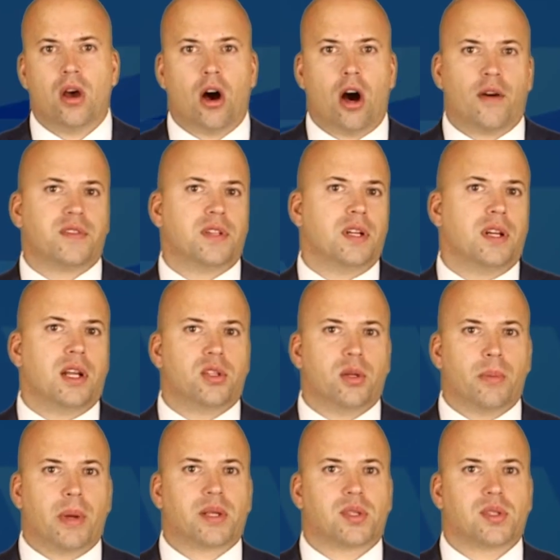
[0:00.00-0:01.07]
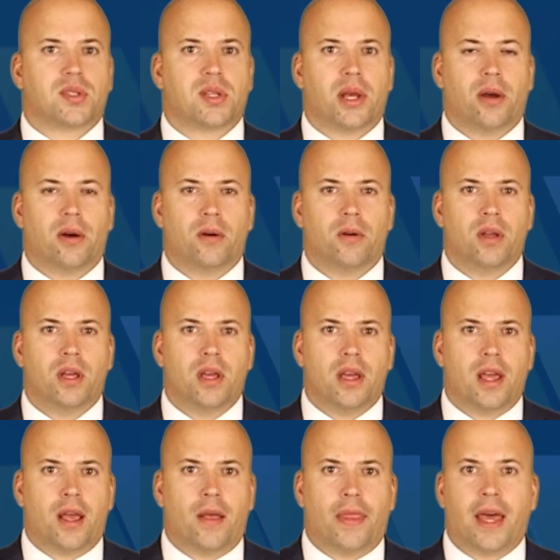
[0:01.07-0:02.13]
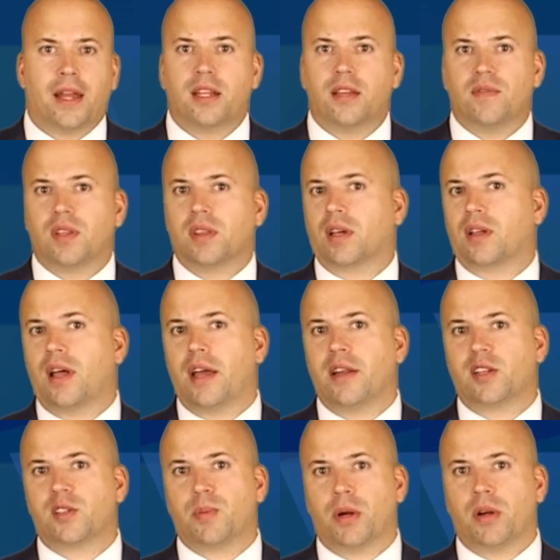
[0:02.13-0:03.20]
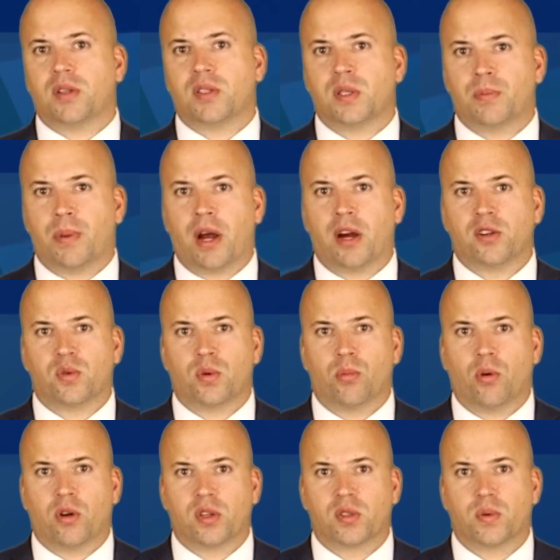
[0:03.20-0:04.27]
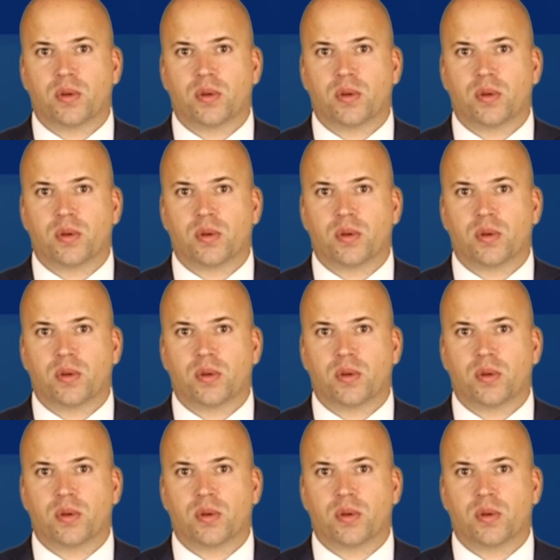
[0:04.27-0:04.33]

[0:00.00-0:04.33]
Often an agent makes a sale, and that evening the client experiences buyer's remorse,